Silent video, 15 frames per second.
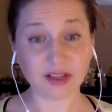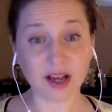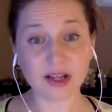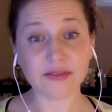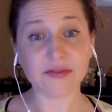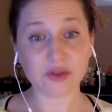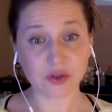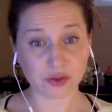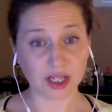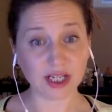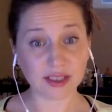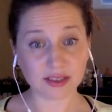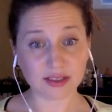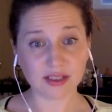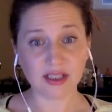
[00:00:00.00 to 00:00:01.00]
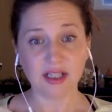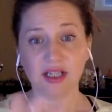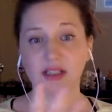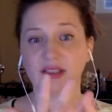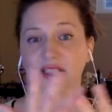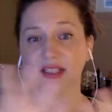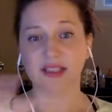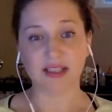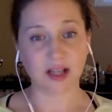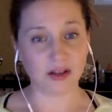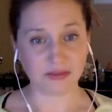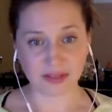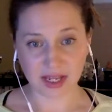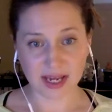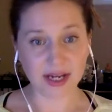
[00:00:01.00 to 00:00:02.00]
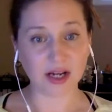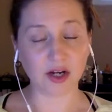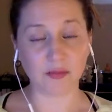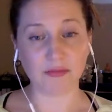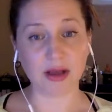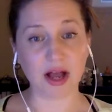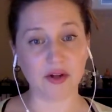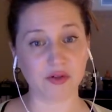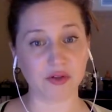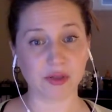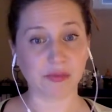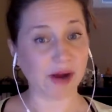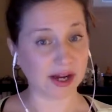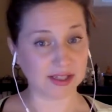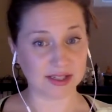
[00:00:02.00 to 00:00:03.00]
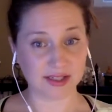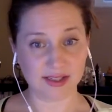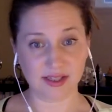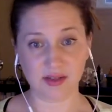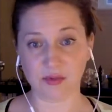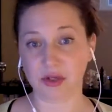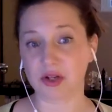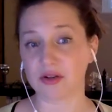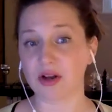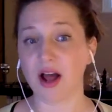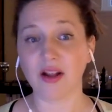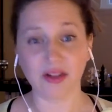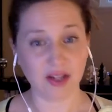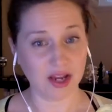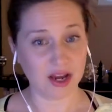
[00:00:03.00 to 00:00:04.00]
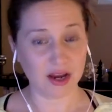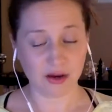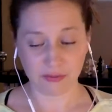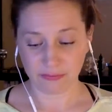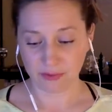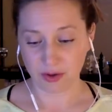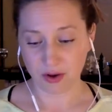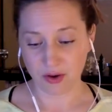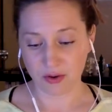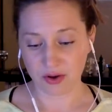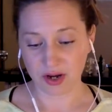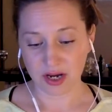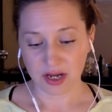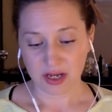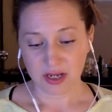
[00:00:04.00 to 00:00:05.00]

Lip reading: kind of strict, like self-care boundary practices where you're not looking at your phone,